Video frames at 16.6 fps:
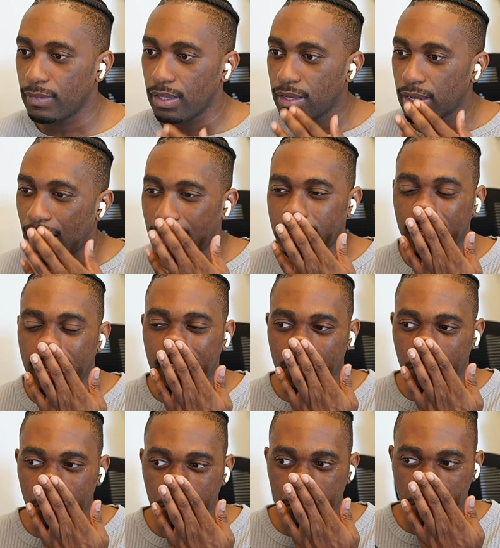And
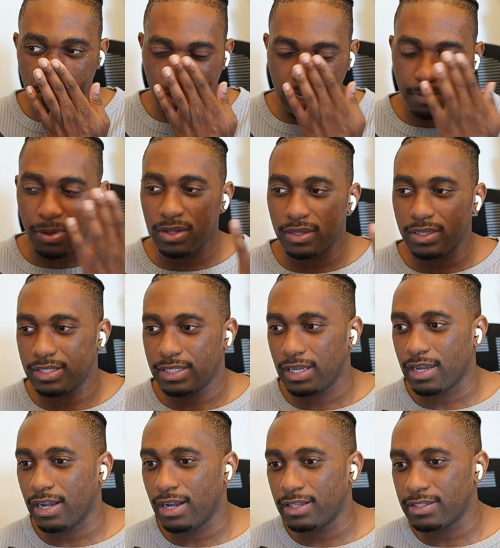also to keep all this in
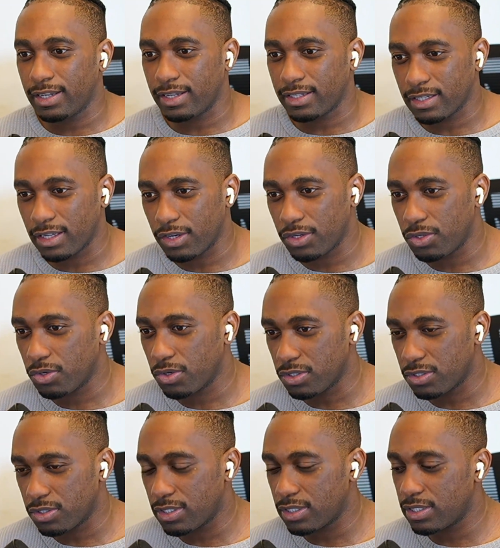context, are you
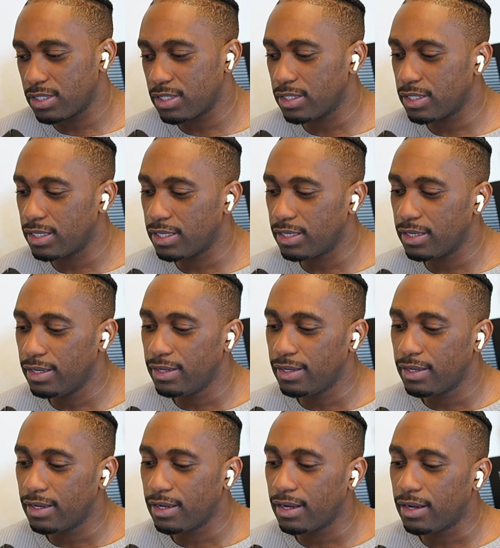consistently
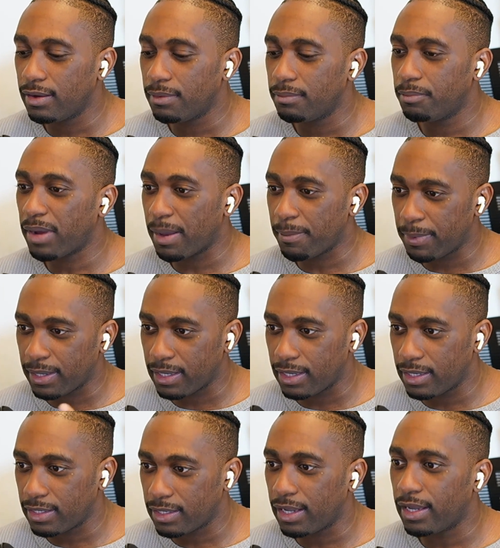piping
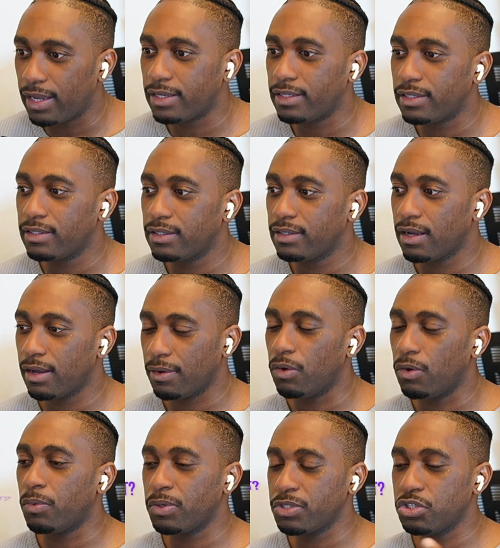in
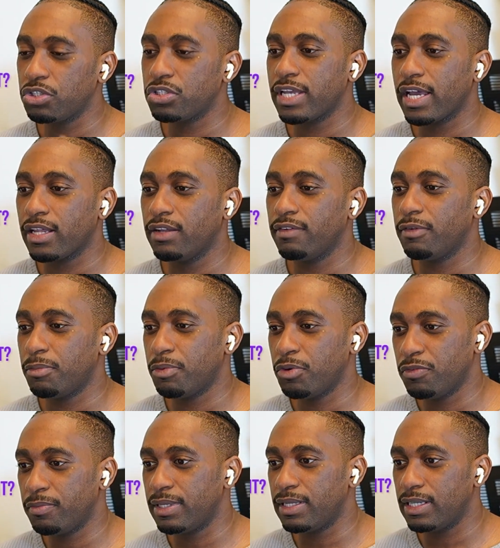or what's your cycle of
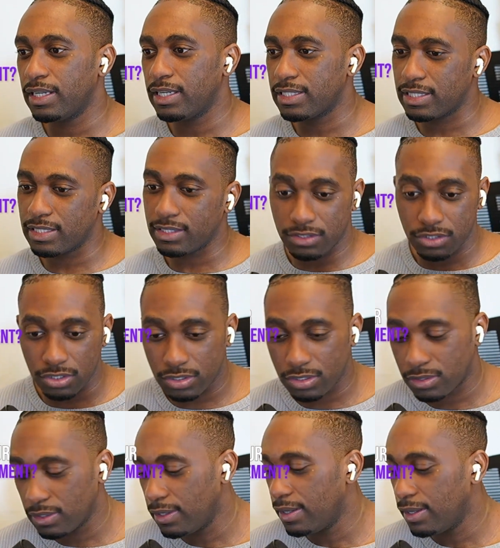improvement? Is it just
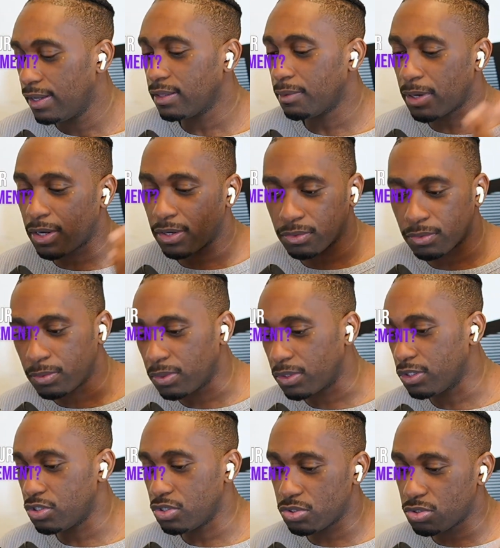the model will
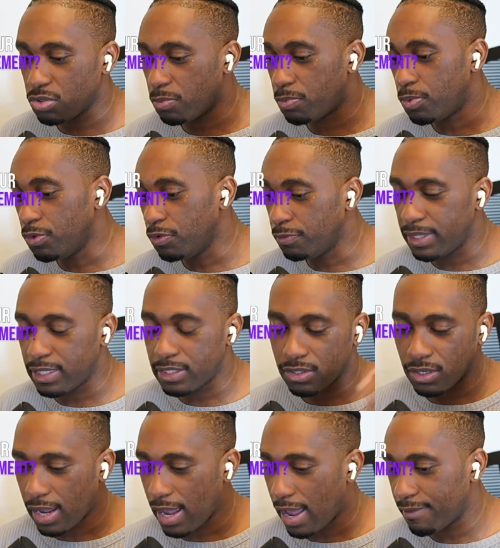continue to improve based on
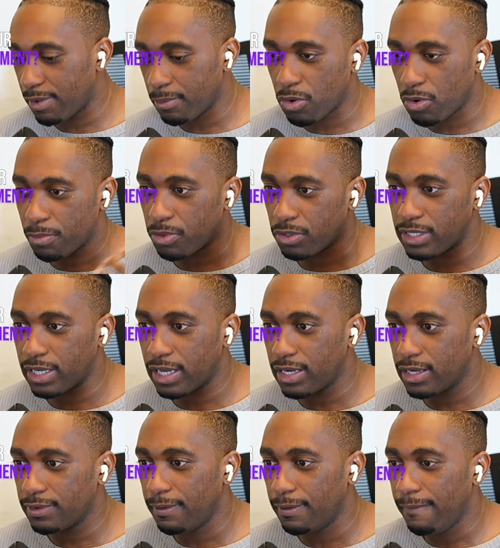having more and more
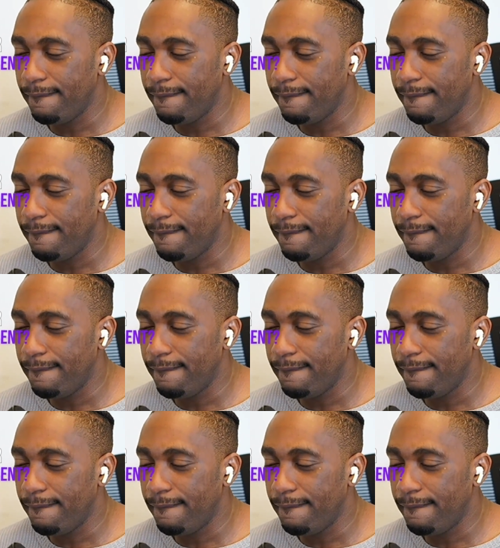data?